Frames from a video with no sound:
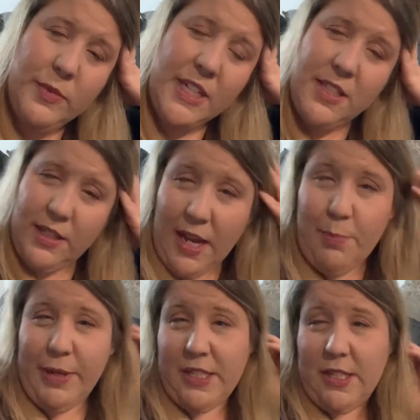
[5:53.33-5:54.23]
a lot
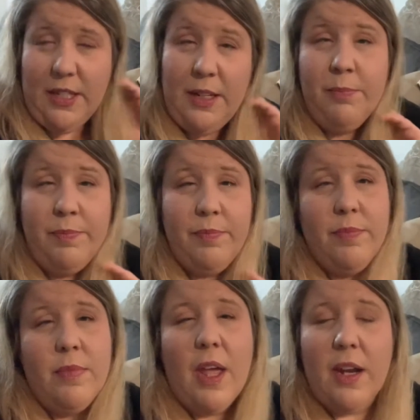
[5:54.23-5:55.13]
mentally
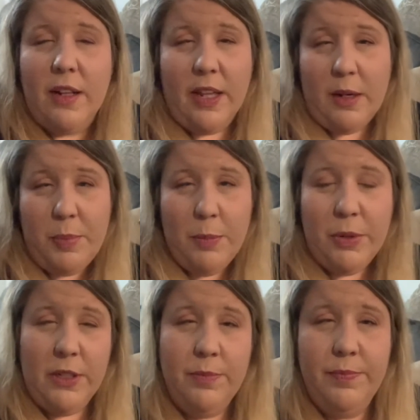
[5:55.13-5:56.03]
on a lot of
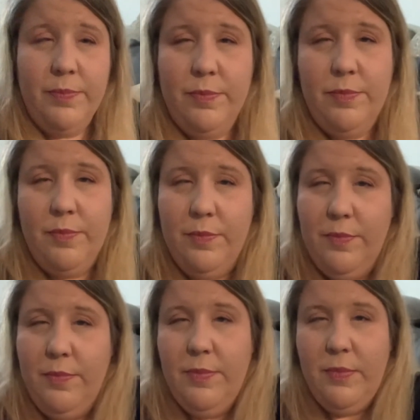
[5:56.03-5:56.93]
people.
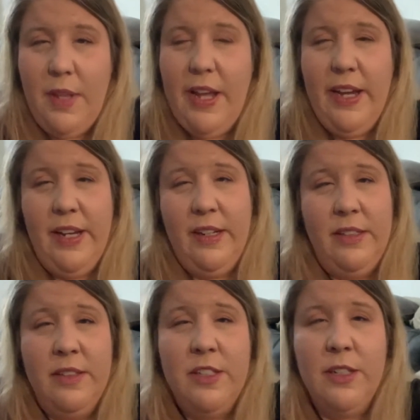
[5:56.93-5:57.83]
And